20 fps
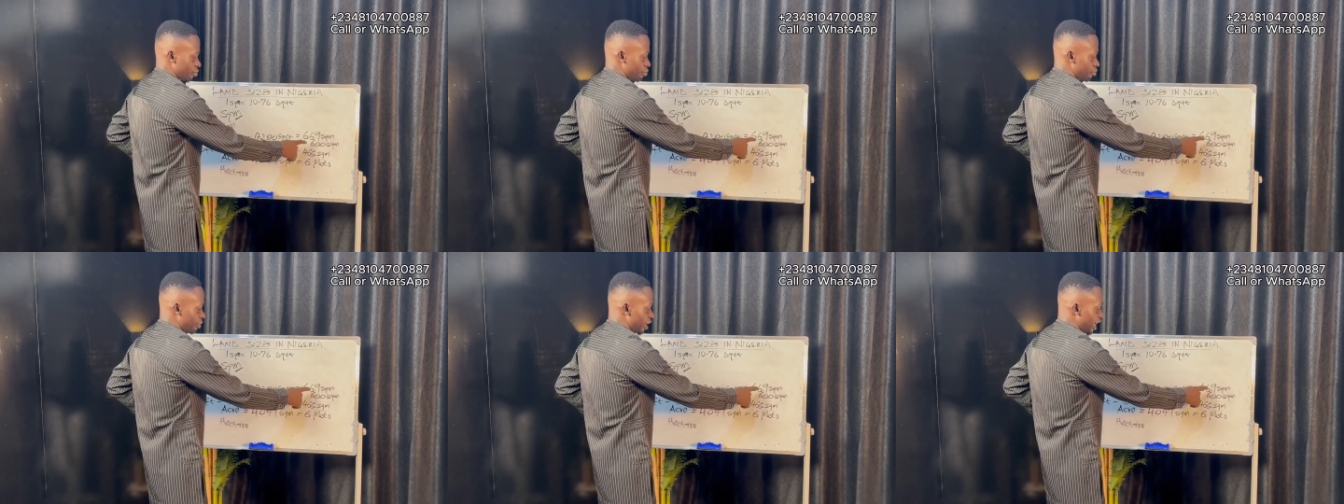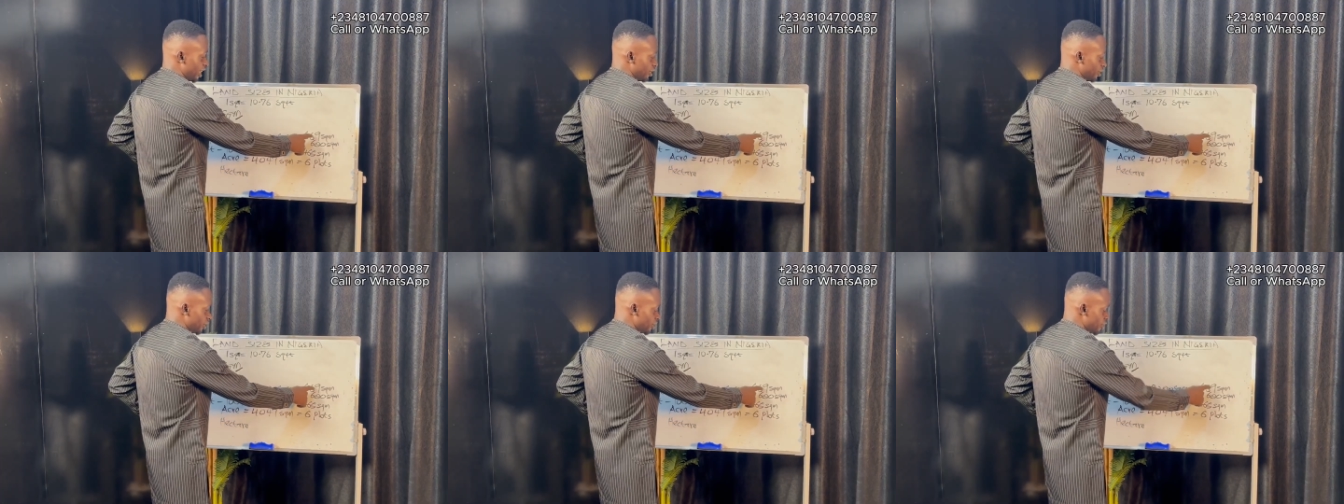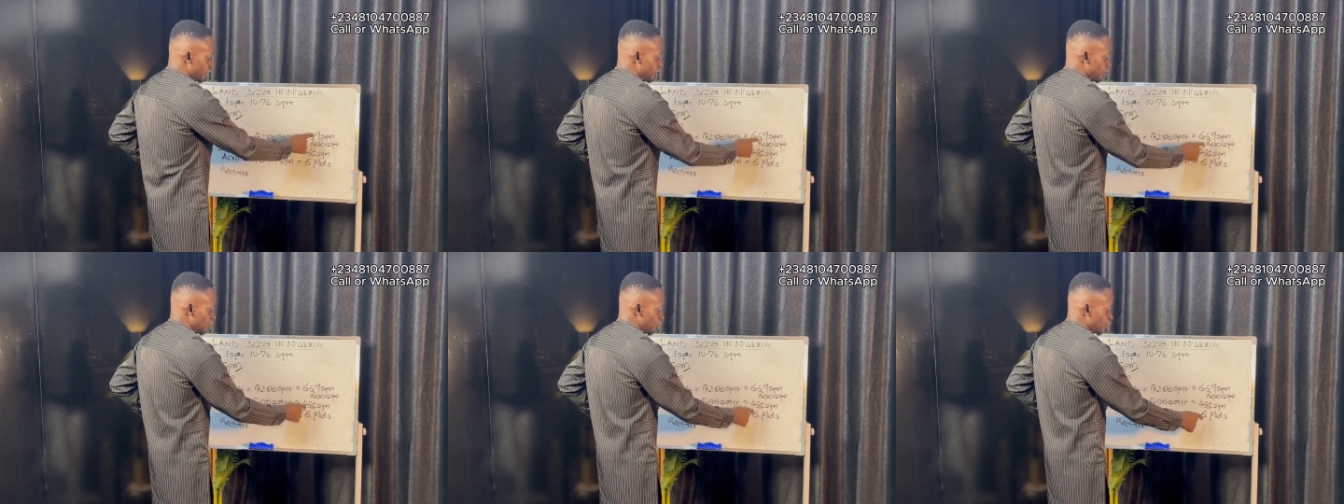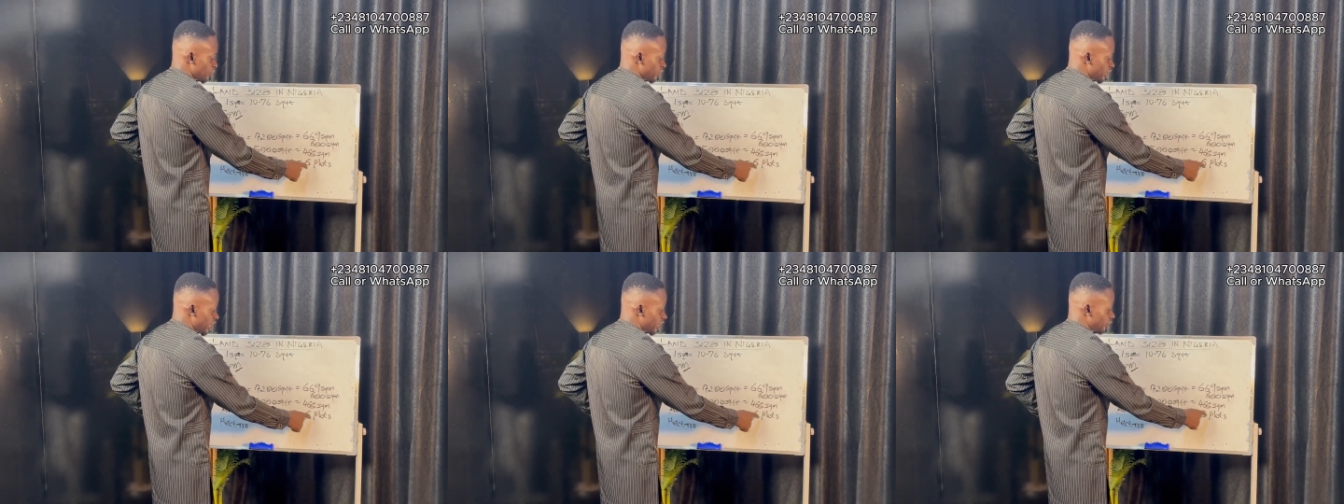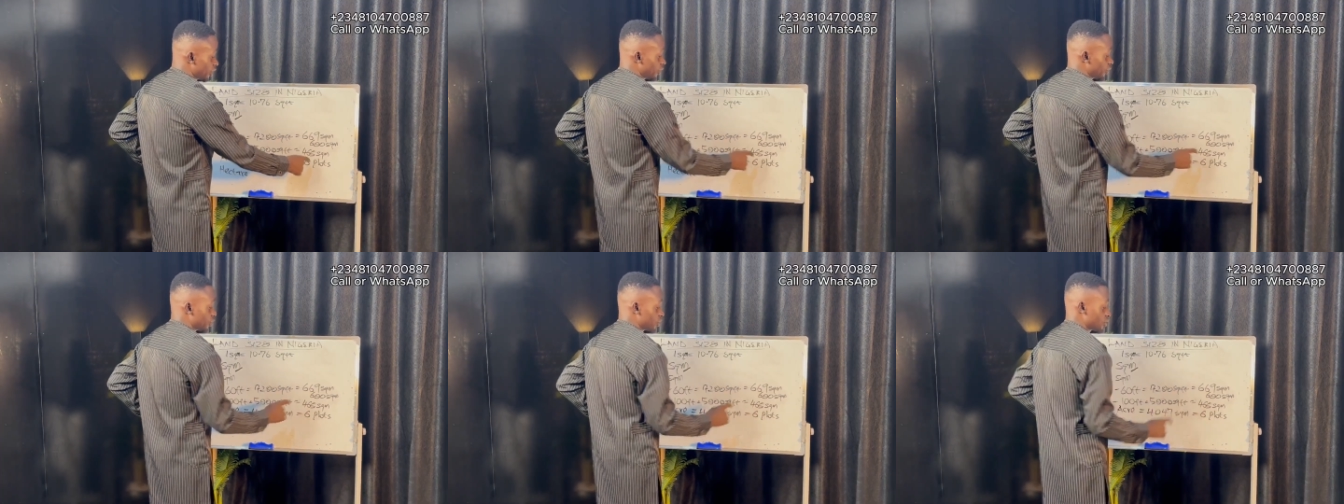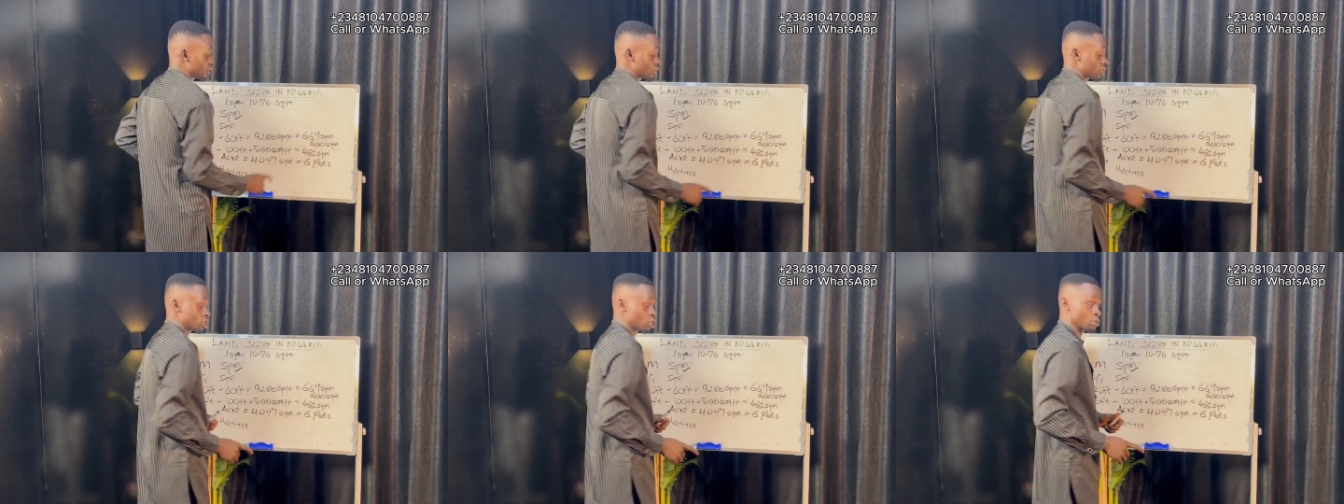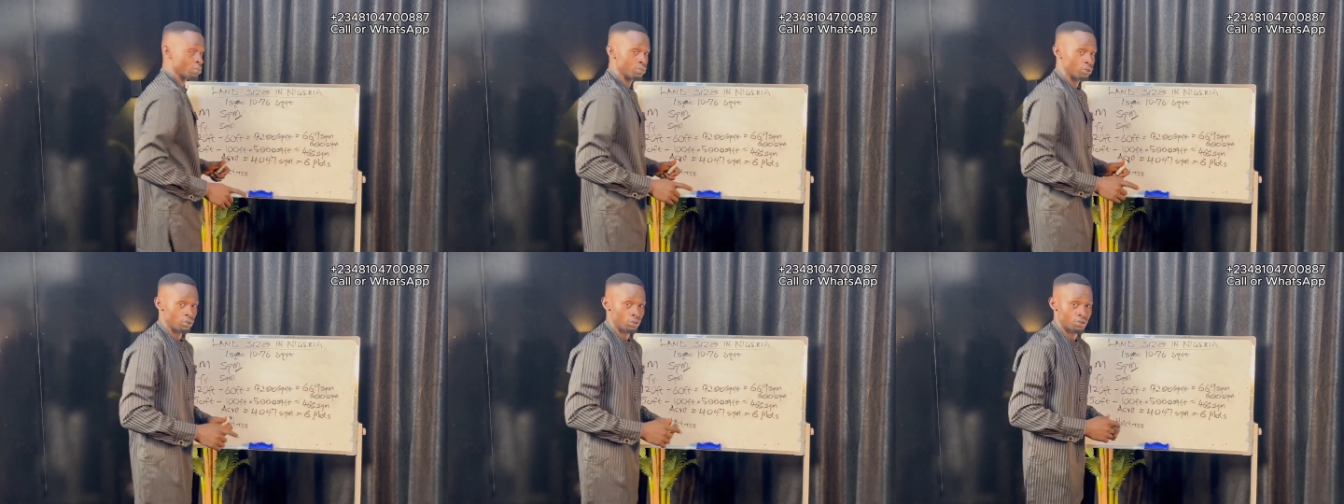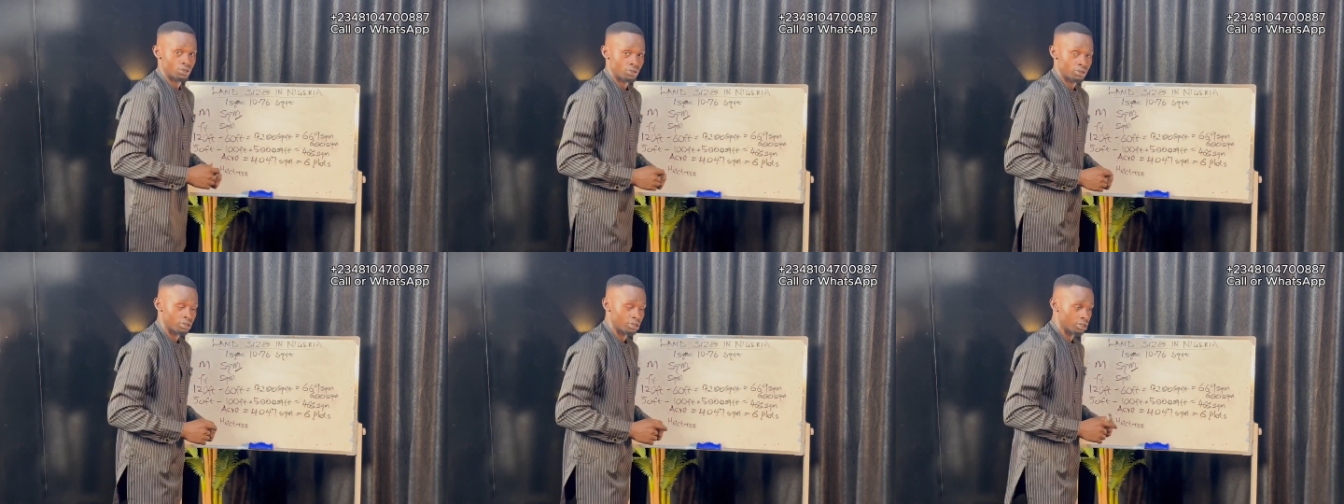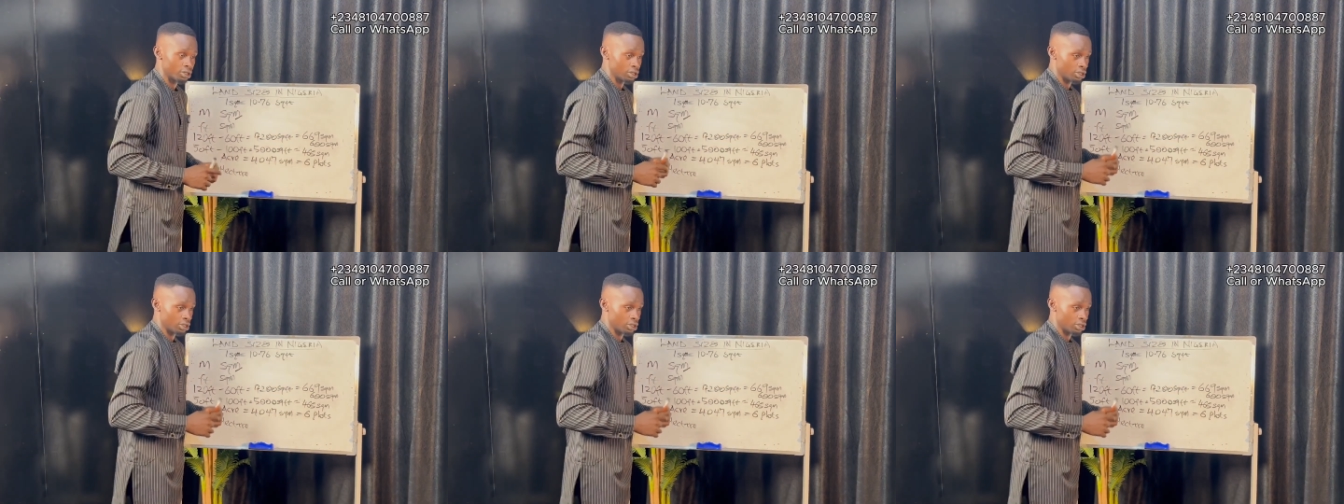by this, so it now give us 6 plots.